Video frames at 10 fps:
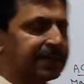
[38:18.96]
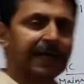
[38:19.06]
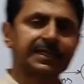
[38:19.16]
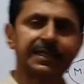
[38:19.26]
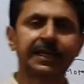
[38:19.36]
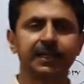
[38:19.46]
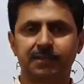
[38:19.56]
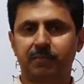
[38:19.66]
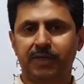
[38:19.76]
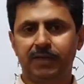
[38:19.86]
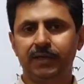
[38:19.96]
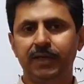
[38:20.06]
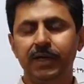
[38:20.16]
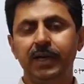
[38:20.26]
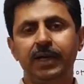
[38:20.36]
It's a single
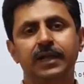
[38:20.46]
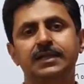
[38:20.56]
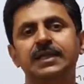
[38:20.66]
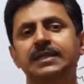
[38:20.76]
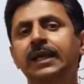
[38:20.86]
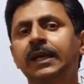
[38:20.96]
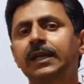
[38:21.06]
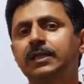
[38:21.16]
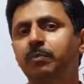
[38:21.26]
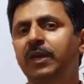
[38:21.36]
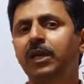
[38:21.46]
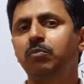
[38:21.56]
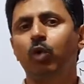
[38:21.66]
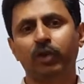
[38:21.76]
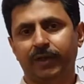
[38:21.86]
speed motor.
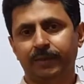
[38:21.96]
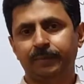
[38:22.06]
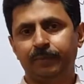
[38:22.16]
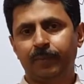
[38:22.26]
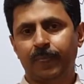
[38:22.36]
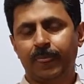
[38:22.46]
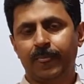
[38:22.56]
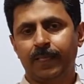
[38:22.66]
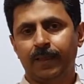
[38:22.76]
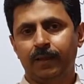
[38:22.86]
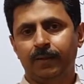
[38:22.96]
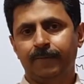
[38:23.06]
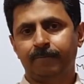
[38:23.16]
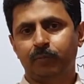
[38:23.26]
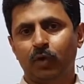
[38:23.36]
Okay?
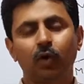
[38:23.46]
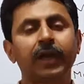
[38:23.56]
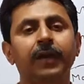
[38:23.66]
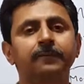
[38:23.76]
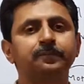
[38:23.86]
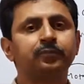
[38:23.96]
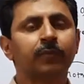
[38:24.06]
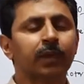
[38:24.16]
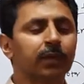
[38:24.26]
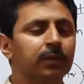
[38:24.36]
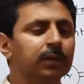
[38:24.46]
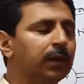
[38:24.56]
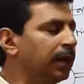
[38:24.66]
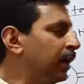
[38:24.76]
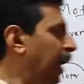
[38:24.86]
And at
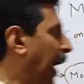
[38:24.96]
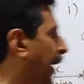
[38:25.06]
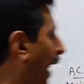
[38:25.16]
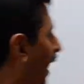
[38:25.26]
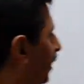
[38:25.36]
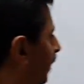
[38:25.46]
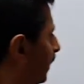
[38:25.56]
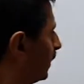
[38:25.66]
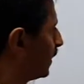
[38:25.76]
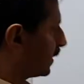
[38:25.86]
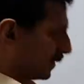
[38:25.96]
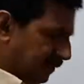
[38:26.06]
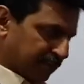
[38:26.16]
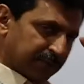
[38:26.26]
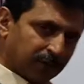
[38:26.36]
constant speed, it
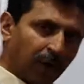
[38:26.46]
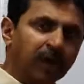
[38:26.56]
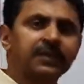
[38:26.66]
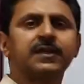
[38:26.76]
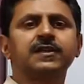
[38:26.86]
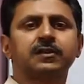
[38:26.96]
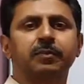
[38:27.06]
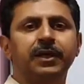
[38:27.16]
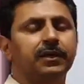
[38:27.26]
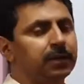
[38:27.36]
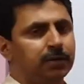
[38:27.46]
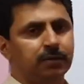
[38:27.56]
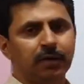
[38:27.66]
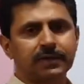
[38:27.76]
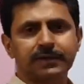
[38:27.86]
draws same amount of power.
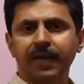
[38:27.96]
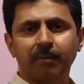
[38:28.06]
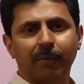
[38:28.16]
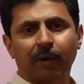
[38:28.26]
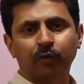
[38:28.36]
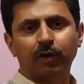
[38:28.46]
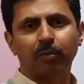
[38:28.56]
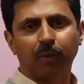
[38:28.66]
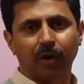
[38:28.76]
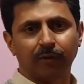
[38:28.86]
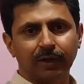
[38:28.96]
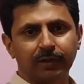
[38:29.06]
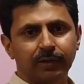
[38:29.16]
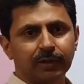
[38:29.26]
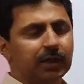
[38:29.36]
So therefore, for
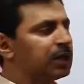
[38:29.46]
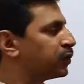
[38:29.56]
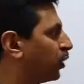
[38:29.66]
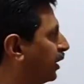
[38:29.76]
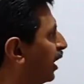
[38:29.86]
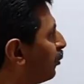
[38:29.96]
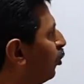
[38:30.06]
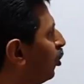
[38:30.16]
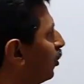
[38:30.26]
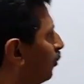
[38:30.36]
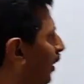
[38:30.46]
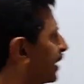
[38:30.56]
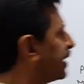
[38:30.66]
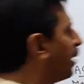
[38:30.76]
example, when flow rate is high, you